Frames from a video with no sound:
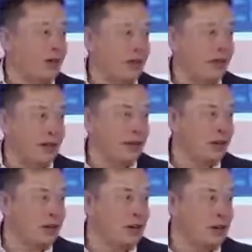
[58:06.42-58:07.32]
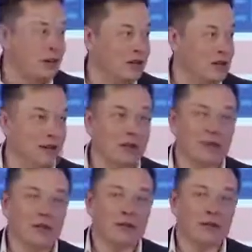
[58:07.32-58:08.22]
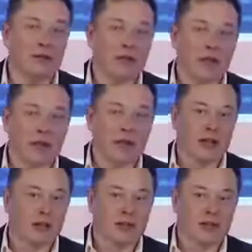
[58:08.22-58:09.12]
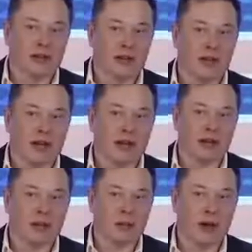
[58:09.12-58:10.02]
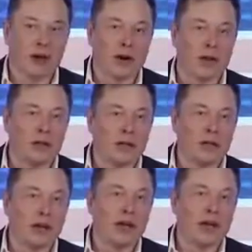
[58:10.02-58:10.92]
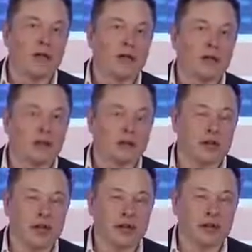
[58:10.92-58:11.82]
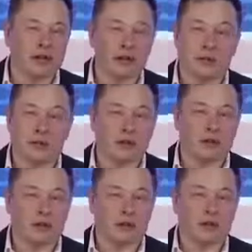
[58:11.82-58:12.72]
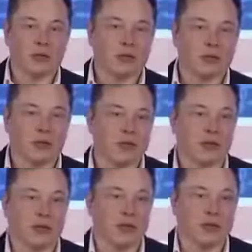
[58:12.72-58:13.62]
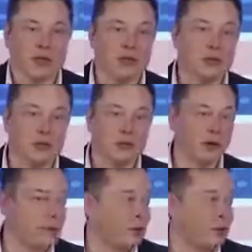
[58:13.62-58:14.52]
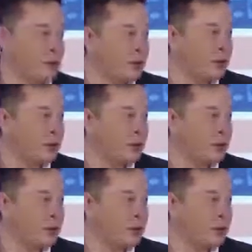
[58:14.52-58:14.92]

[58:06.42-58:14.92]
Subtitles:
they cost thousands of dollars. Didn't last very long. Had very little power. But now you can get a phone that's basically they'll just give you a phone with your